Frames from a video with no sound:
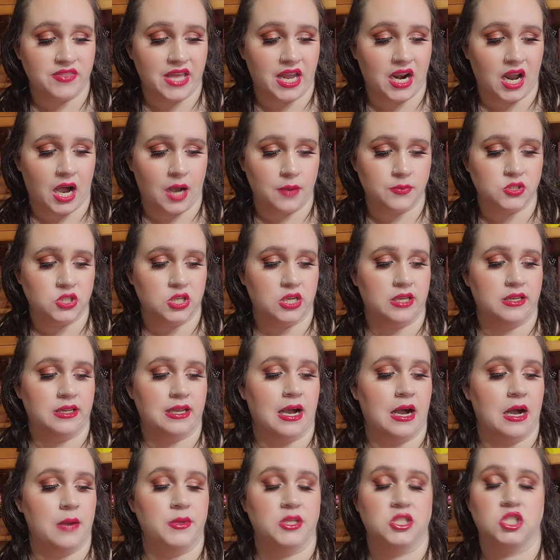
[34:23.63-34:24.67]
that option.
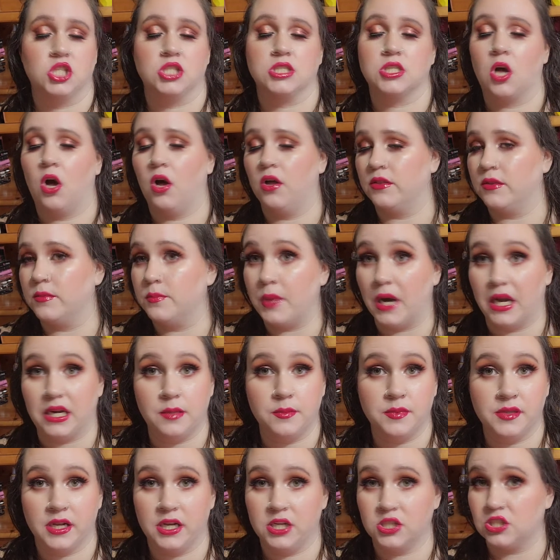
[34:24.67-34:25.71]
It's just called putty
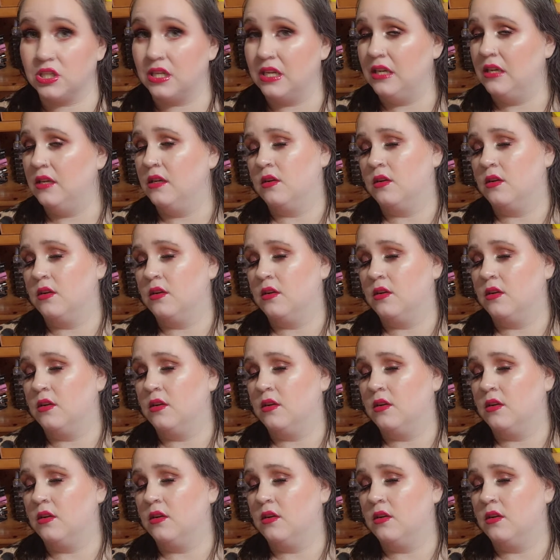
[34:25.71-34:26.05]
blush.